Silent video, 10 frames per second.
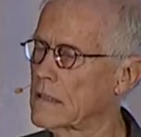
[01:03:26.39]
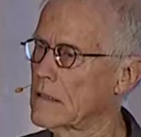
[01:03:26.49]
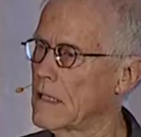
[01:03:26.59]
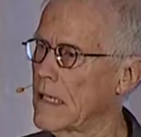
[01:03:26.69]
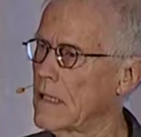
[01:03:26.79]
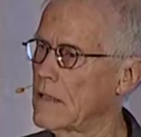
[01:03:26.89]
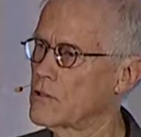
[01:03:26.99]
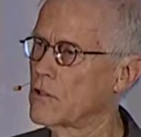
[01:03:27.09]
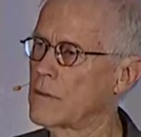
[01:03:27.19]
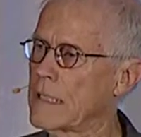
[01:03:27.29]
the uh,
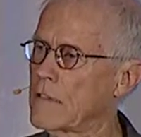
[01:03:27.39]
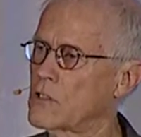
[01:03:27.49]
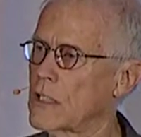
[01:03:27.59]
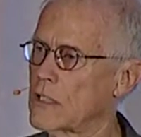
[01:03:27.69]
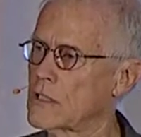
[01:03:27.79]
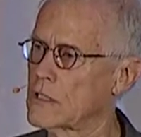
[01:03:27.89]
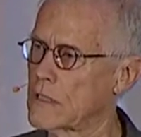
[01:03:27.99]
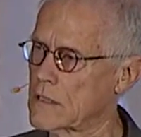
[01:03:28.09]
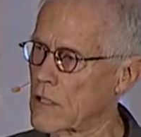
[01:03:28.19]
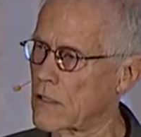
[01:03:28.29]
German Energy
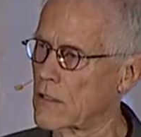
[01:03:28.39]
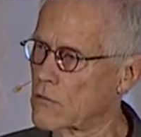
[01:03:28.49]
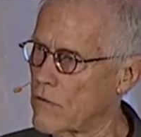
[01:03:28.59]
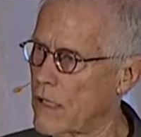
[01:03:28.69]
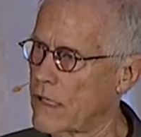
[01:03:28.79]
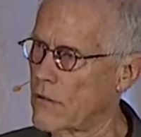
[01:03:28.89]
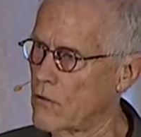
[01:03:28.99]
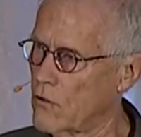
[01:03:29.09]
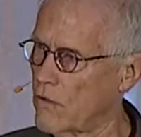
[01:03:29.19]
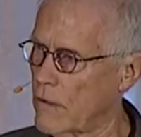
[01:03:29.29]
Agency, starting a
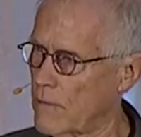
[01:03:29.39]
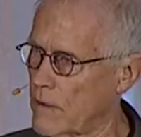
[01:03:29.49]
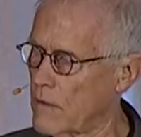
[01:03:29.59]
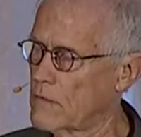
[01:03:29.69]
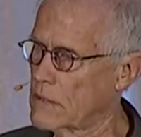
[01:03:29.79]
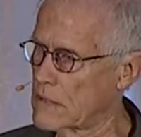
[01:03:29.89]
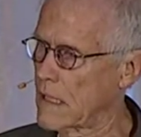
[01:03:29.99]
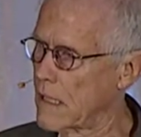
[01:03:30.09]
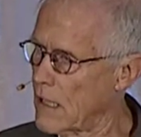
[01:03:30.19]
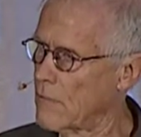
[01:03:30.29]
drawdown Europe, which is
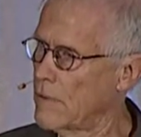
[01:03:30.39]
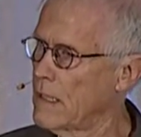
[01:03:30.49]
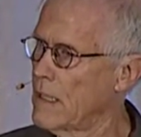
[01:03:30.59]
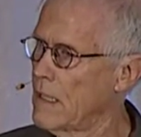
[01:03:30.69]
a hub